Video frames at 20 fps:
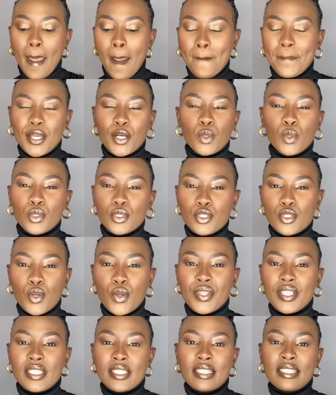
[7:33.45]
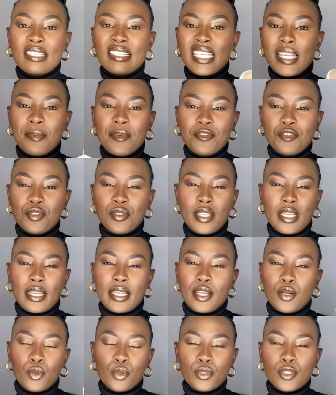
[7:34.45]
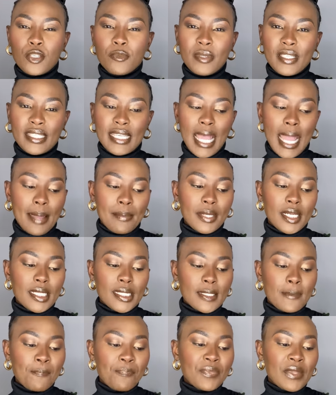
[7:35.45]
But also, this is the type of shoe that can also be timeless.